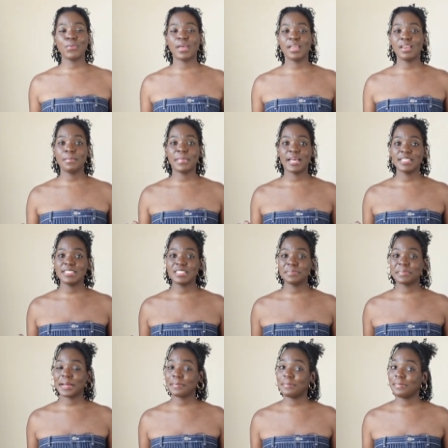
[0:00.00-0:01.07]
and it matches
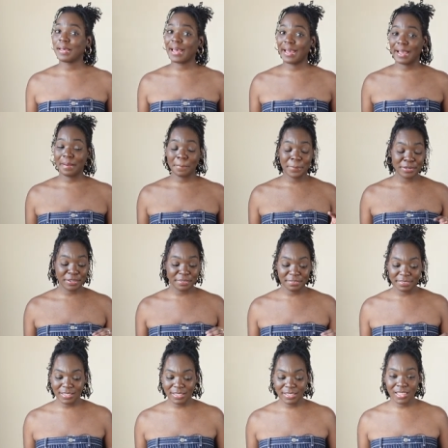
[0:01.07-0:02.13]
my bag
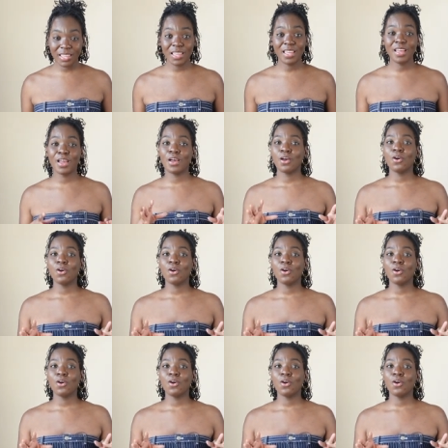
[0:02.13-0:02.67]
perfectly.